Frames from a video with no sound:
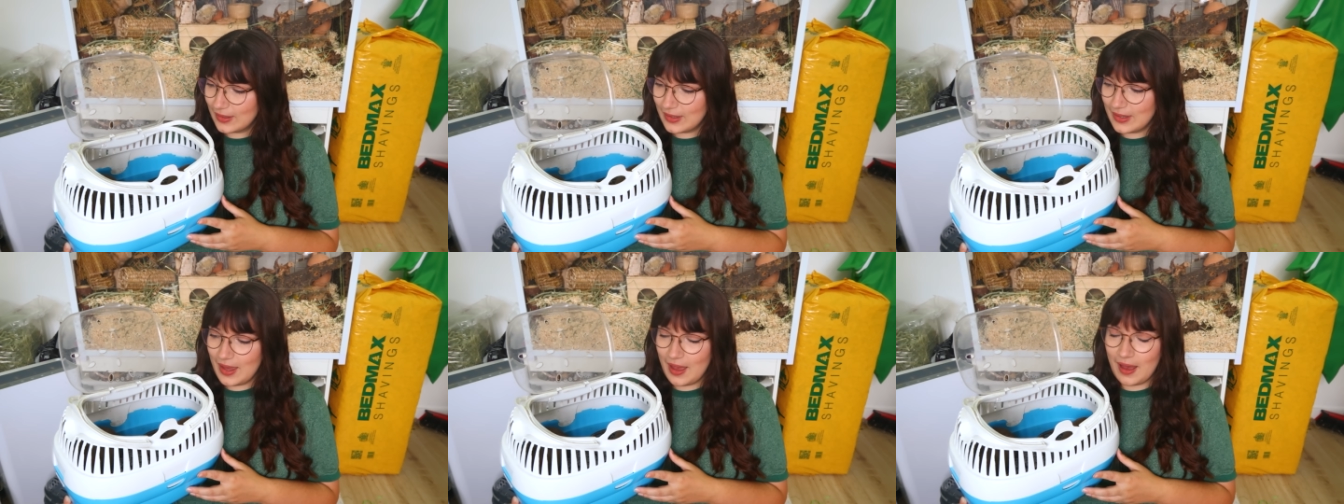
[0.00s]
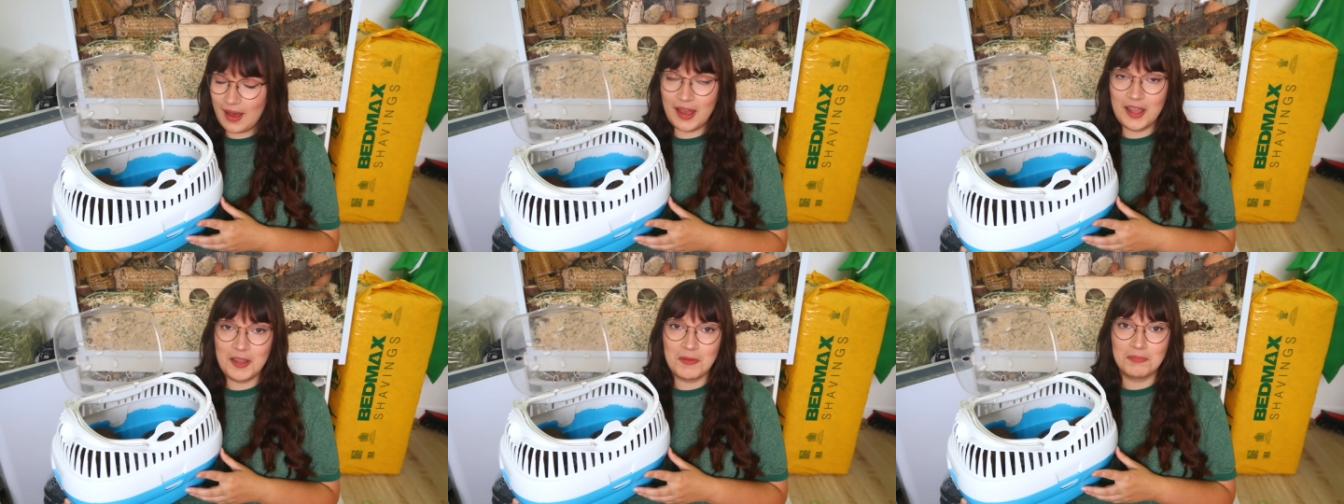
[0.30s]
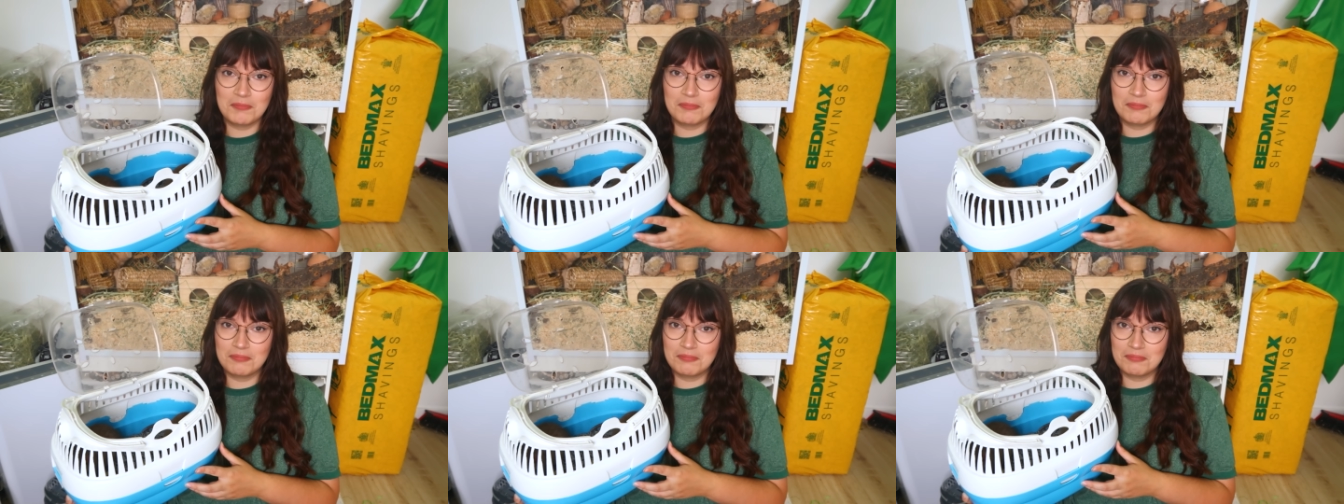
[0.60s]
yeah
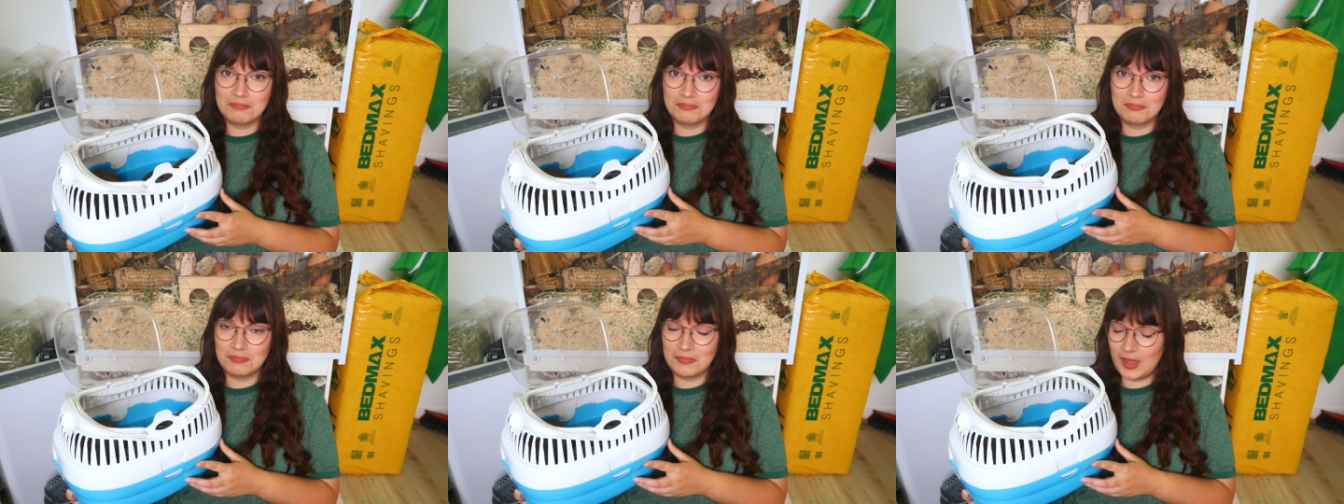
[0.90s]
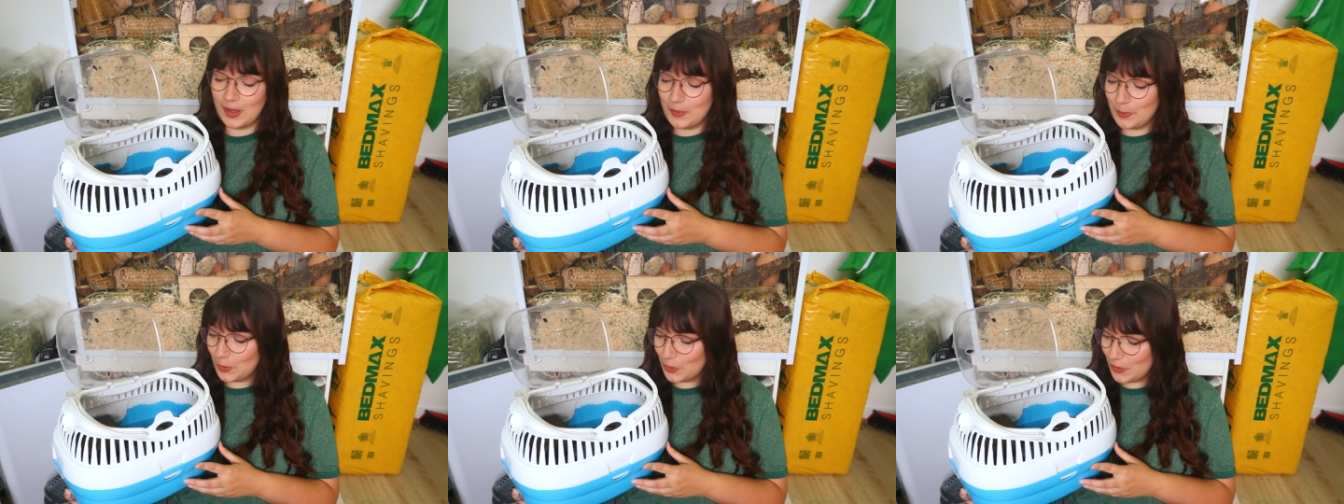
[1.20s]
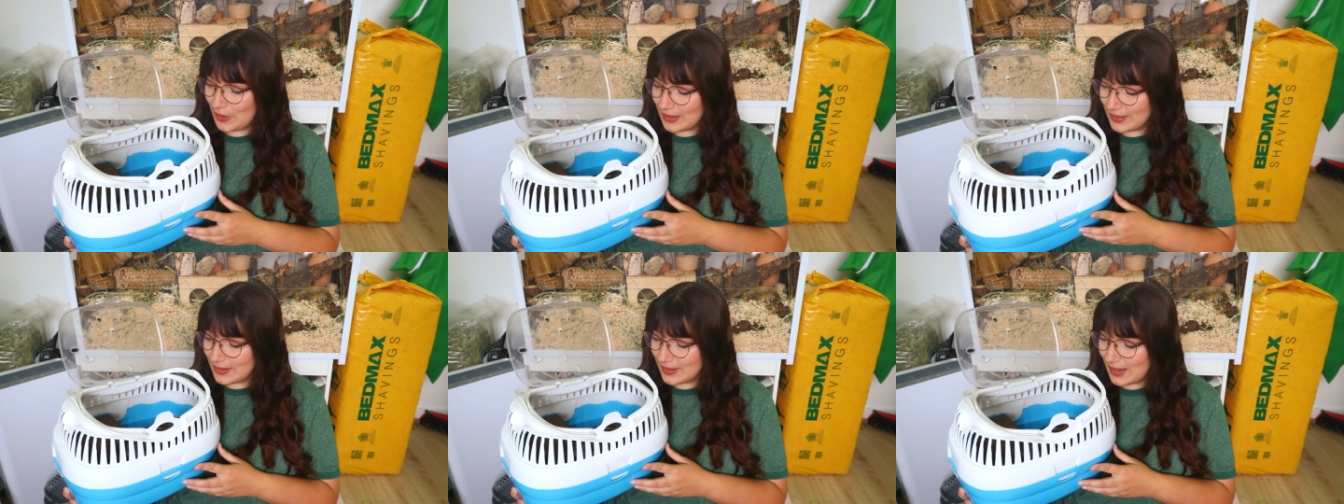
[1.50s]
I'm I'm
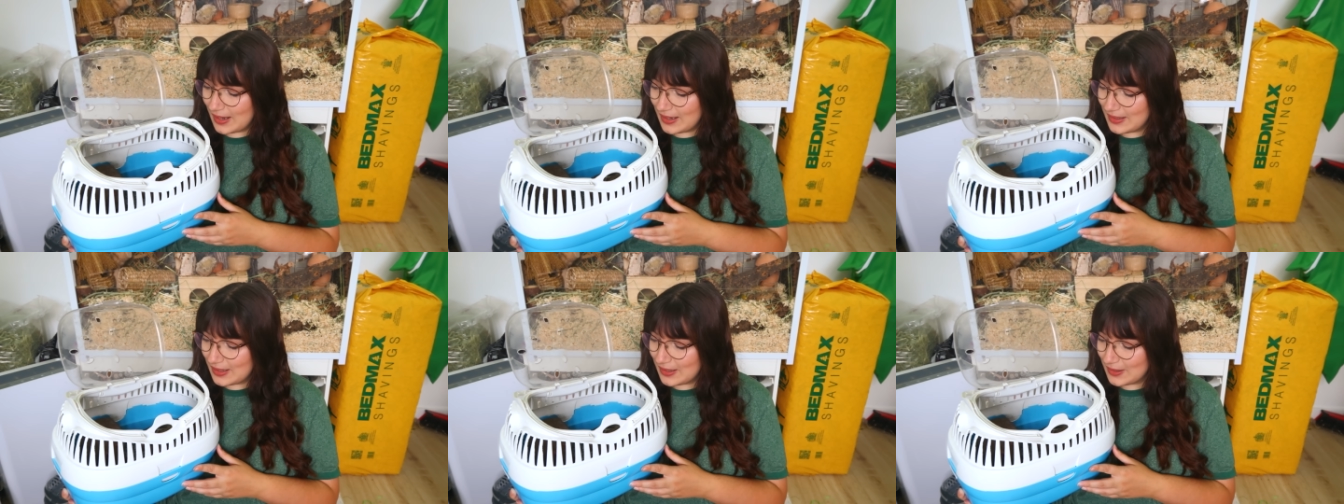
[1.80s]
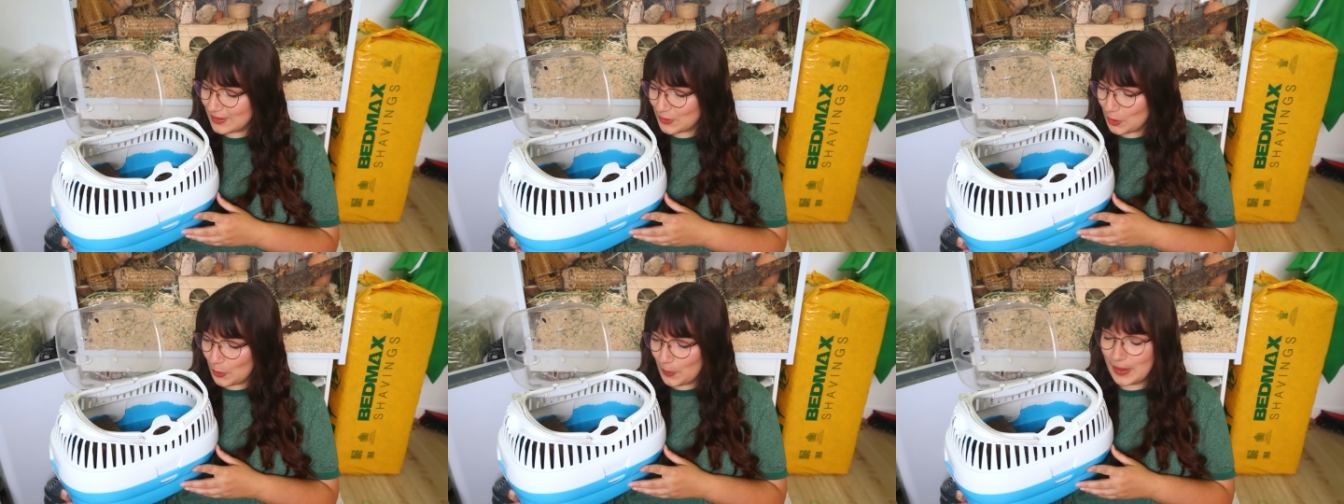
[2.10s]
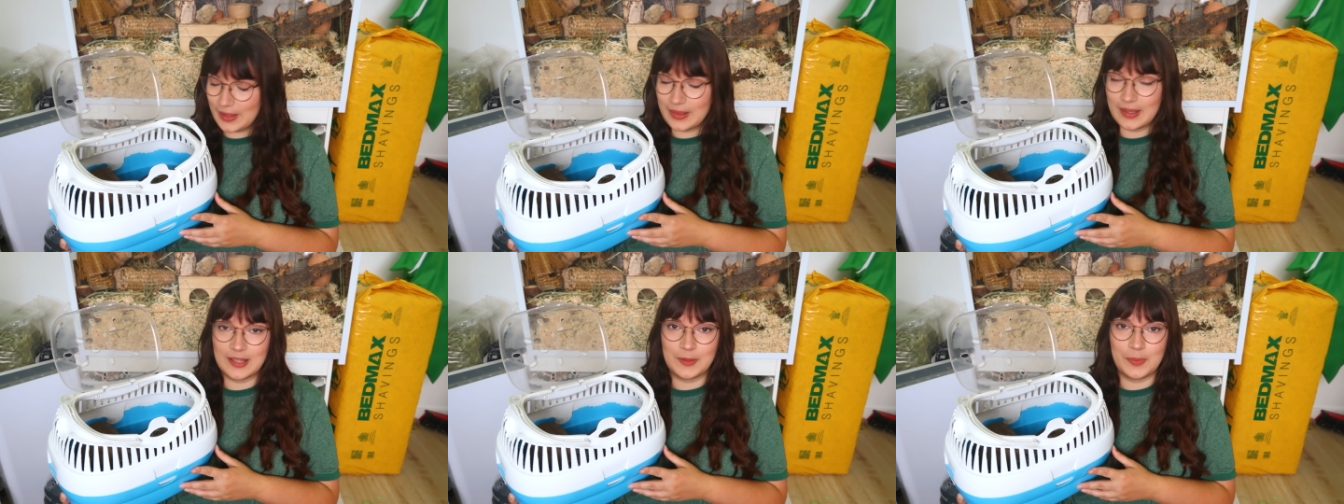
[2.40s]
procrastinating
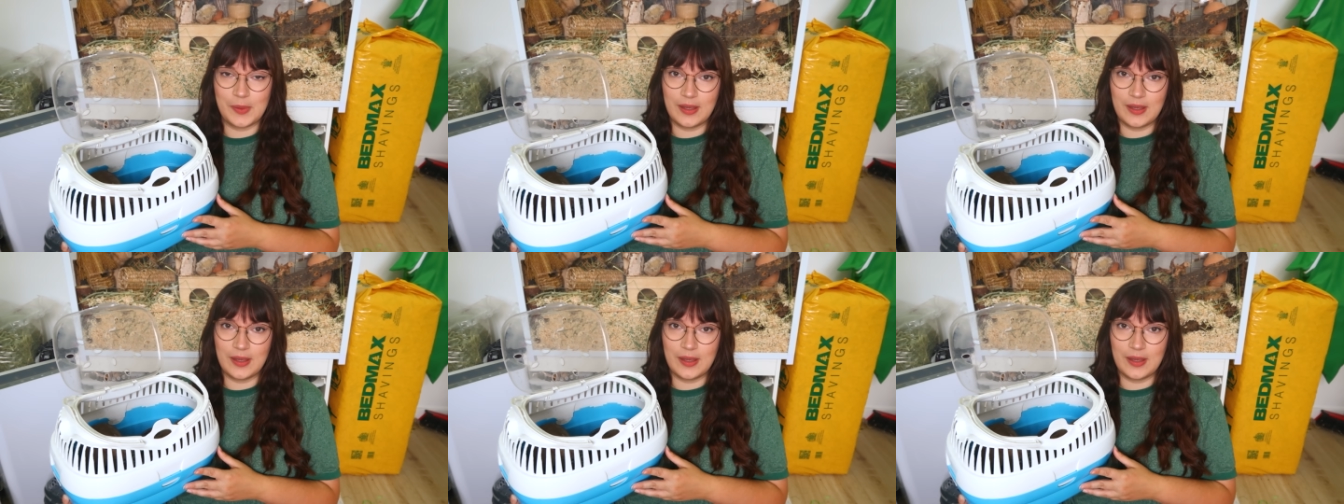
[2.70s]
stopping this